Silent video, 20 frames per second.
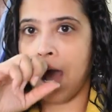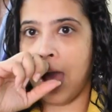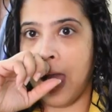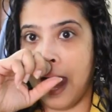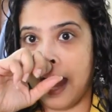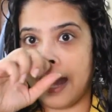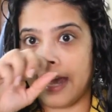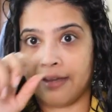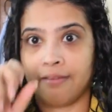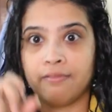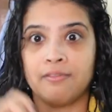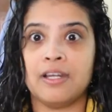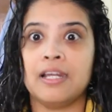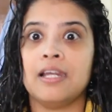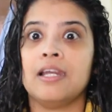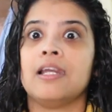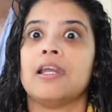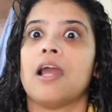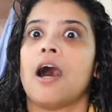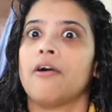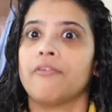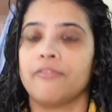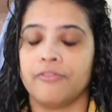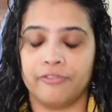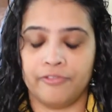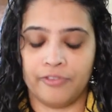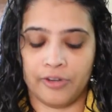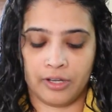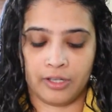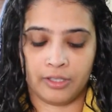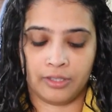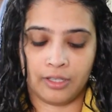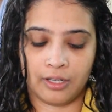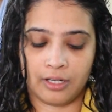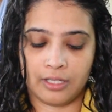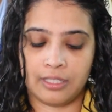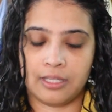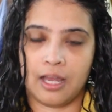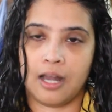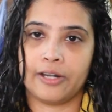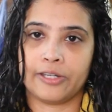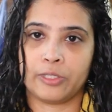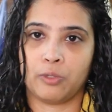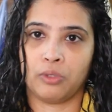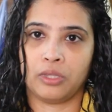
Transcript: I love the results.